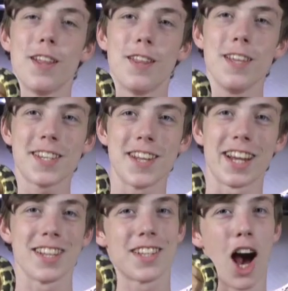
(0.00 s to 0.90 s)
this
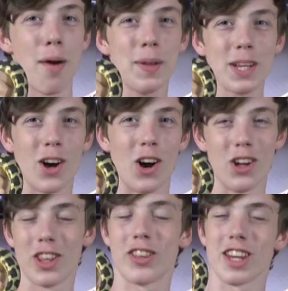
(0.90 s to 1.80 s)
snake is commonly
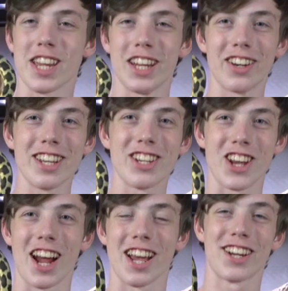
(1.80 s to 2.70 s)
called the Irian
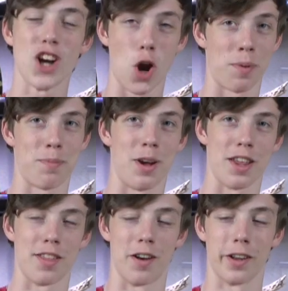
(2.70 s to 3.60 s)
Jaya Carpet
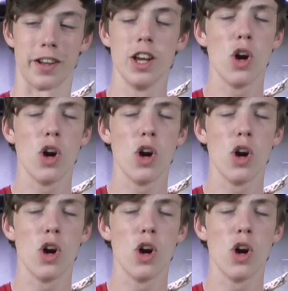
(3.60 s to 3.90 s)
Python,